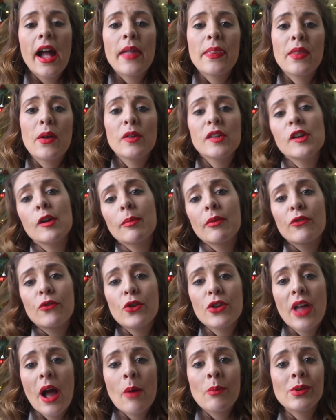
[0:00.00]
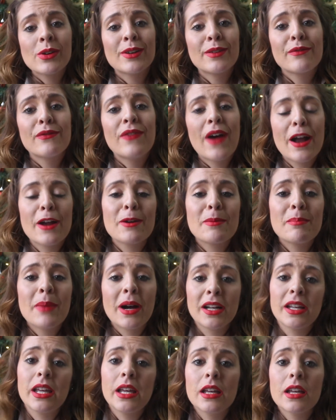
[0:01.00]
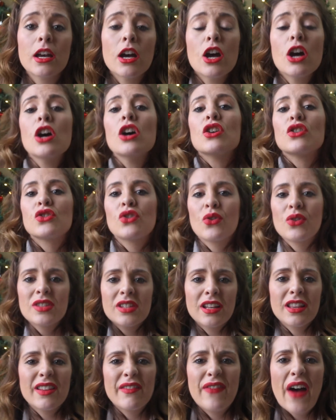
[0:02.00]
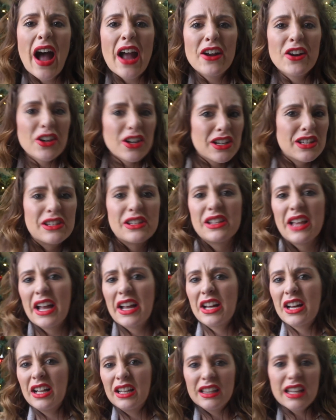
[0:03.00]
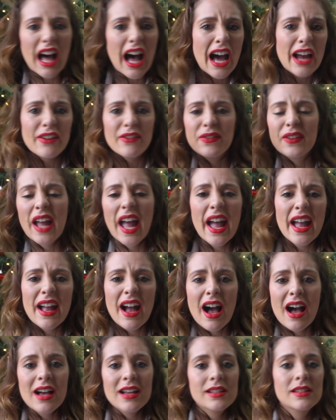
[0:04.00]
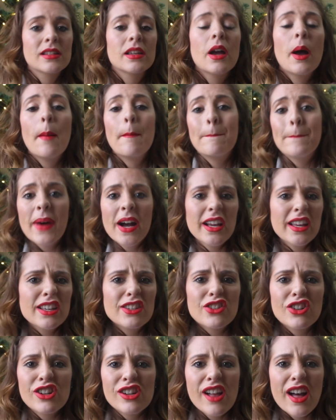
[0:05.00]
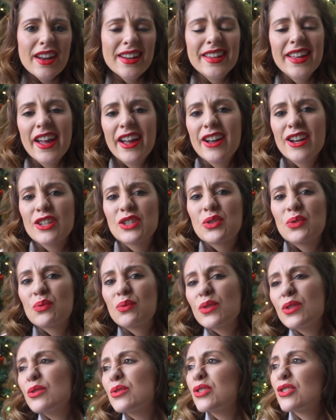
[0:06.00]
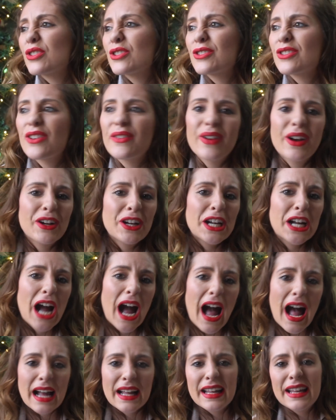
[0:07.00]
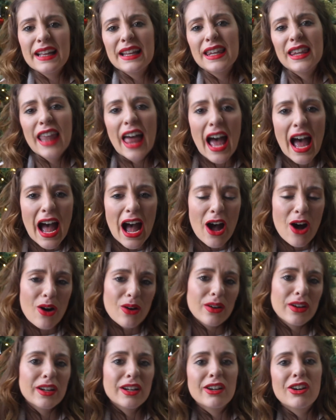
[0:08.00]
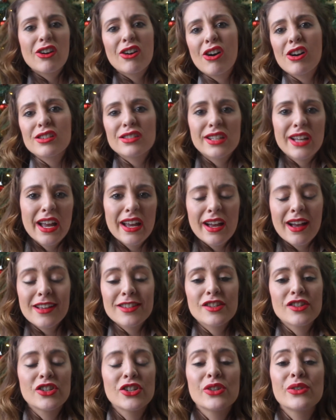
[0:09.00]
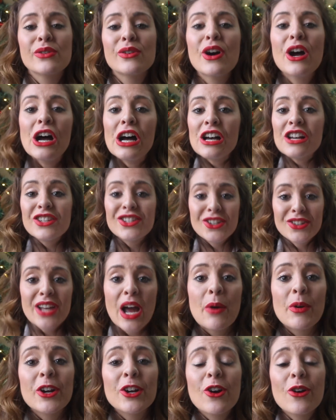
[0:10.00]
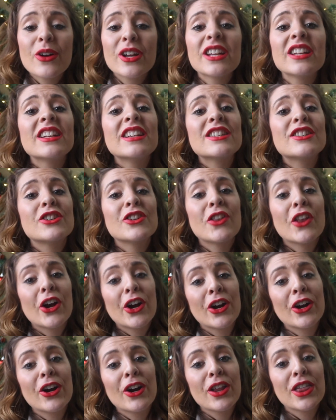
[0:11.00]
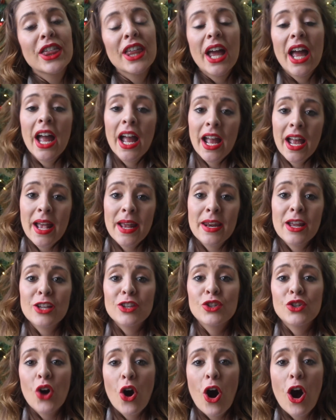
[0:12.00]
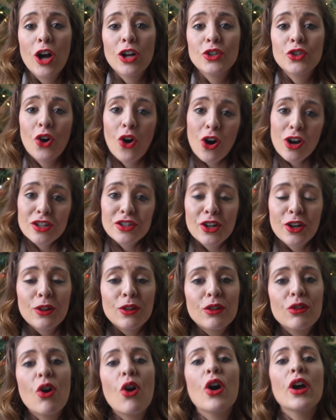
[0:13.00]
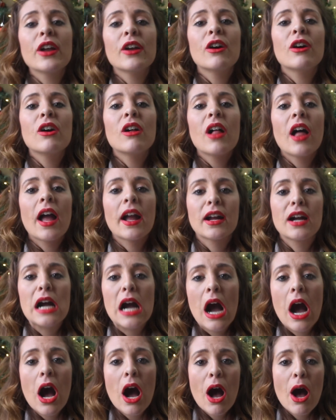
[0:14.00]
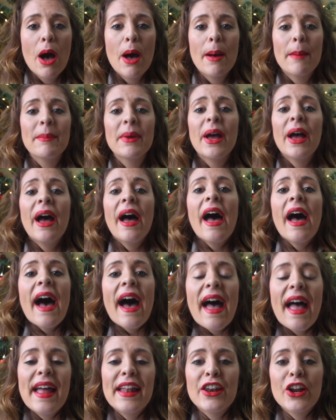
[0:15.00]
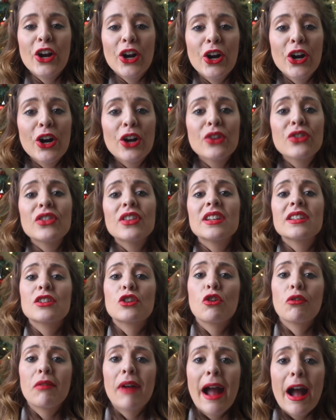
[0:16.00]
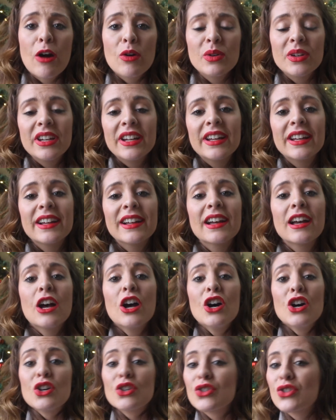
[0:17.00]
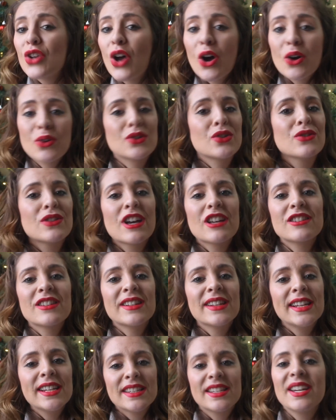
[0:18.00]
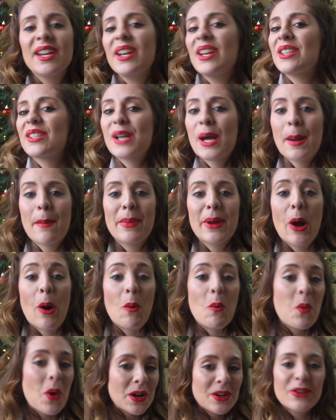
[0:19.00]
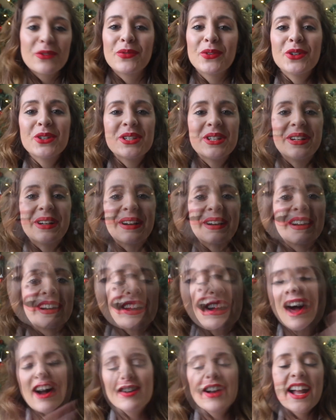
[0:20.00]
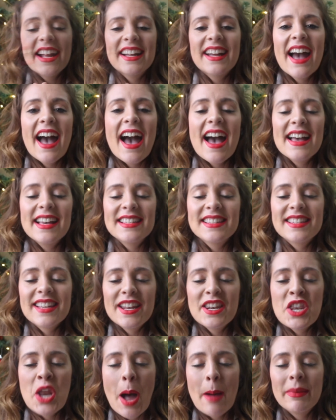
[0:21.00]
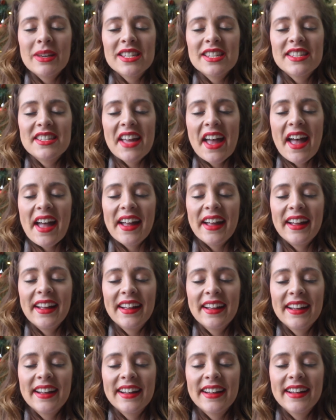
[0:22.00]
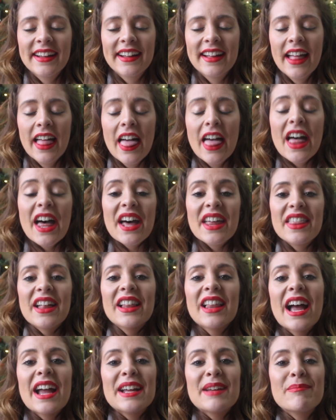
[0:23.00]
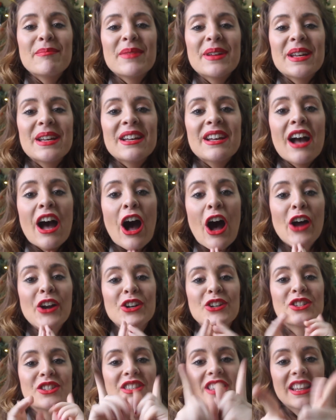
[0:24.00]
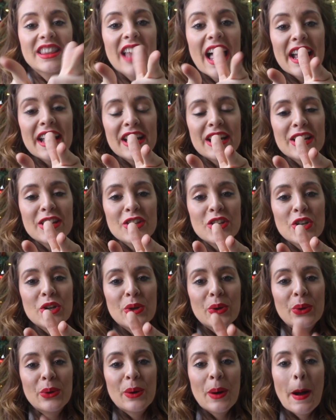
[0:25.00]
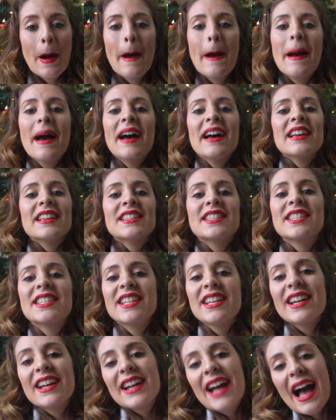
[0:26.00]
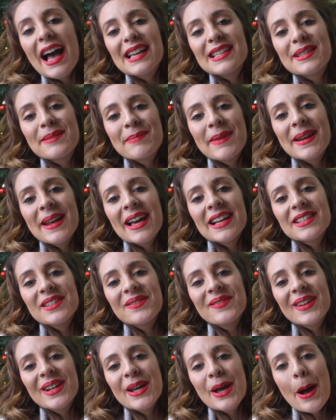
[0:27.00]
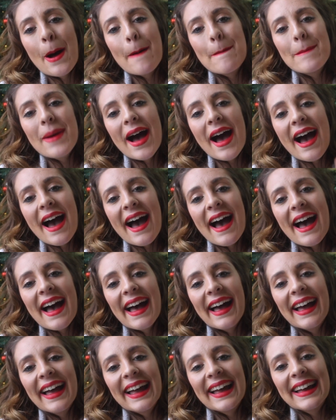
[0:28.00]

and the year before that we were in fire monkey. So it's a, fire is like a lot of chaos, Monkeys are a lot of chaos. Roosters are very cocky and loud and cause chaos too. So now we're going into the earth and dog. Dogs are loyal and calm and earth is grounding. So 2018 is gonna be a wonderful year. All right guys, namaste. The light in me honors the light in you. See you guys in my next video, bye!